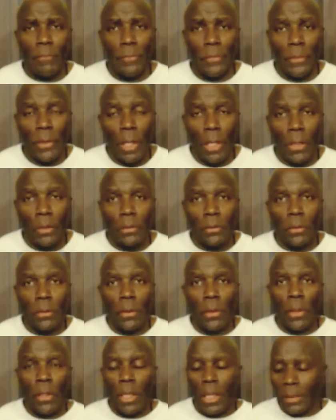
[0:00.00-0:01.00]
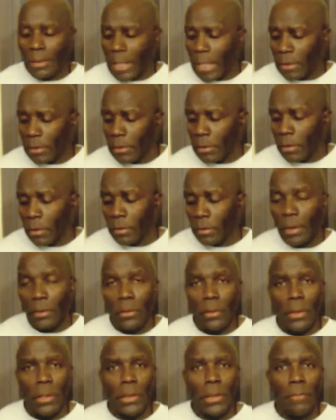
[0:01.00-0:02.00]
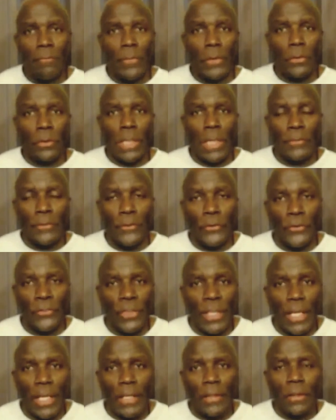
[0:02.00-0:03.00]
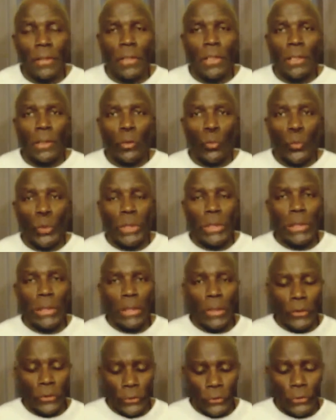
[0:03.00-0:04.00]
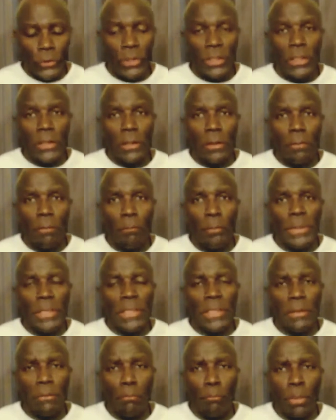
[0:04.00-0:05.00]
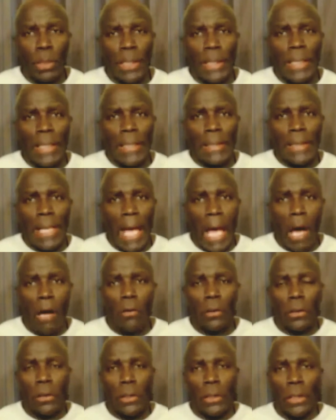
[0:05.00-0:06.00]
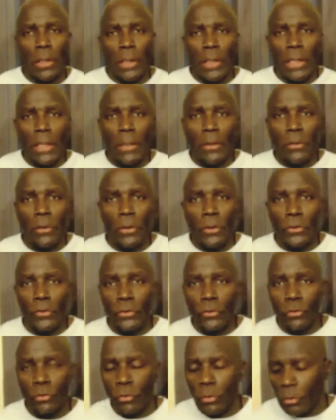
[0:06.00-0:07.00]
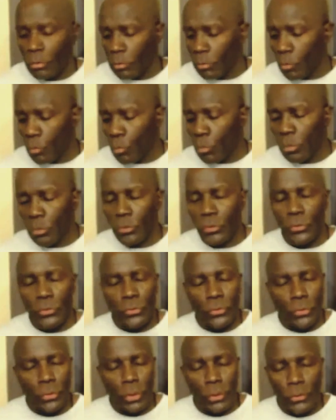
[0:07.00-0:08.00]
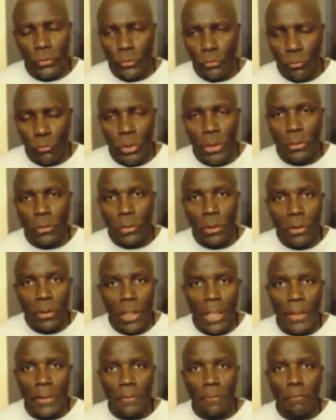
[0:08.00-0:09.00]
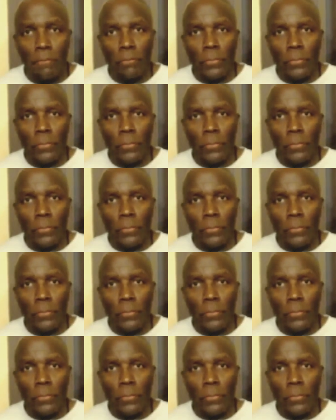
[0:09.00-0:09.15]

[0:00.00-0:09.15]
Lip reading: have done, a lot of these things the individuals have said, we are seeing being played out in this street today.